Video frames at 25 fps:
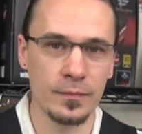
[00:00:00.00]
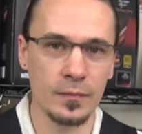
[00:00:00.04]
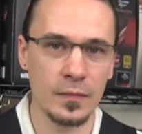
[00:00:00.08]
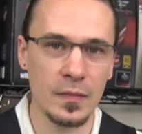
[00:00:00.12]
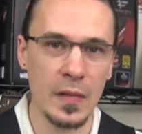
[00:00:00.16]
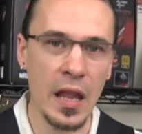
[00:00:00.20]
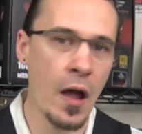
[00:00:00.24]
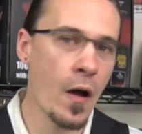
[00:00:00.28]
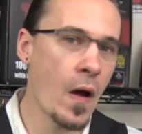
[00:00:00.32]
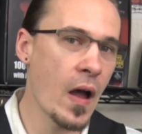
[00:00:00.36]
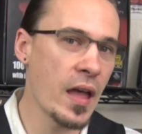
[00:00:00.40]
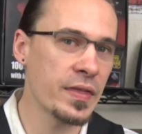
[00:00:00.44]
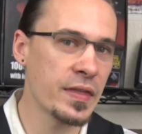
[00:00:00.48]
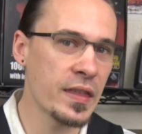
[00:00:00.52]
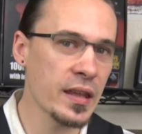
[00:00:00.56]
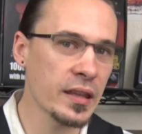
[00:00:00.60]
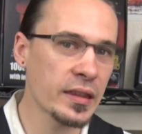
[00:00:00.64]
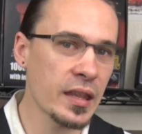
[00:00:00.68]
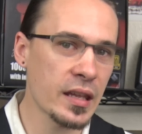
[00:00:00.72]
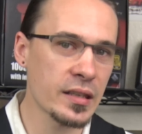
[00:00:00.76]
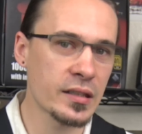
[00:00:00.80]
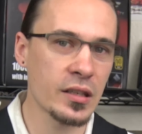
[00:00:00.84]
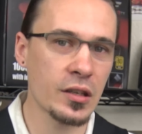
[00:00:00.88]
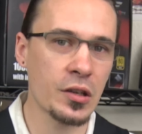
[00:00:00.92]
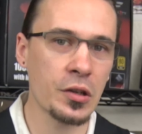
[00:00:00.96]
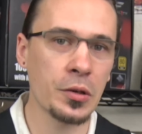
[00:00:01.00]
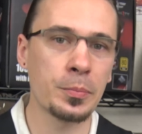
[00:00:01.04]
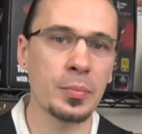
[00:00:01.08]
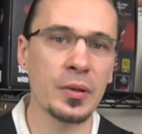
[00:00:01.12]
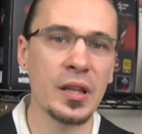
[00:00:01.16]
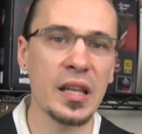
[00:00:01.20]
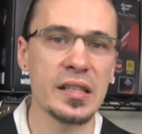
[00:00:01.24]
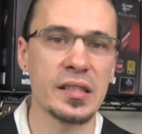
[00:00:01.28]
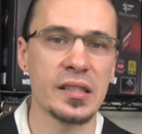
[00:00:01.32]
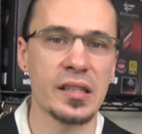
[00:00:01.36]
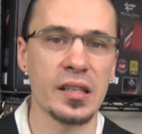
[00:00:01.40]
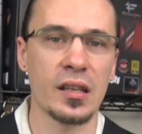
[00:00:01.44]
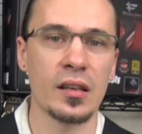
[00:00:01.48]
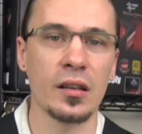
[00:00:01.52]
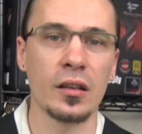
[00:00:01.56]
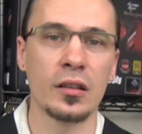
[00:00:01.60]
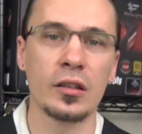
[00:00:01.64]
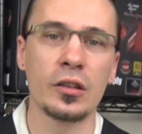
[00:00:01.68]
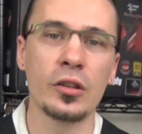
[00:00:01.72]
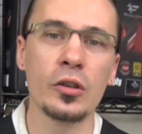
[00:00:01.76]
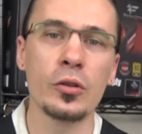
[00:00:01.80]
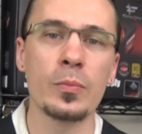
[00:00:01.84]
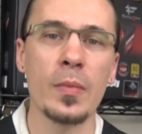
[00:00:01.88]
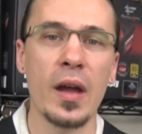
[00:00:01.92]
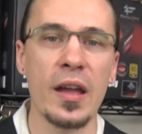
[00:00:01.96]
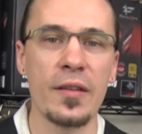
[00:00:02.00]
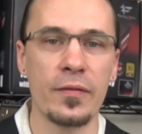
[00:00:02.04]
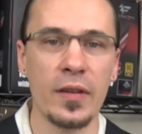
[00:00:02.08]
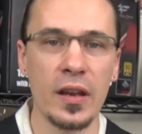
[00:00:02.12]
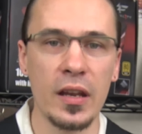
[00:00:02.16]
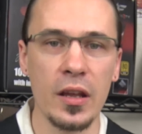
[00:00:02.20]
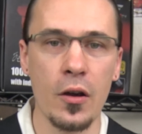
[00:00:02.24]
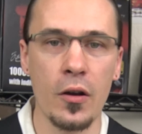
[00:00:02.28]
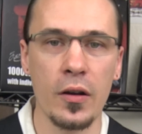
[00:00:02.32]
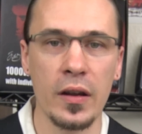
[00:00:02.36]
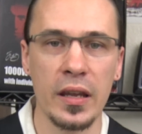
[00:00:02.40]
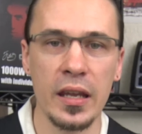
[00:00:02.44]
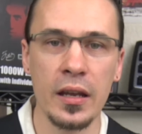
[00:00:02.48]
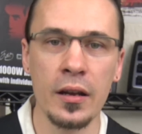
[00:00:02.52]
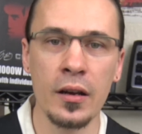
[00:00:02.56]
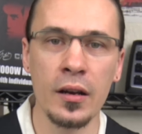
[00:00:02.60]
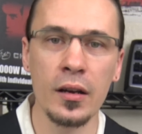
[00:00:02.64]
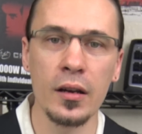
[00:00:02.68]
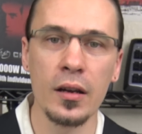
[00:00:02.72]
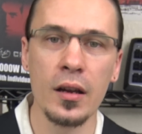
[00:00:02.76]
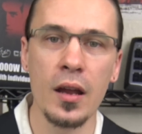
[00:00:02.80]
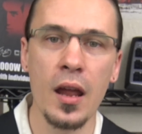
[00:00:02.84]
Now, I think that's a good place to conclude my video here.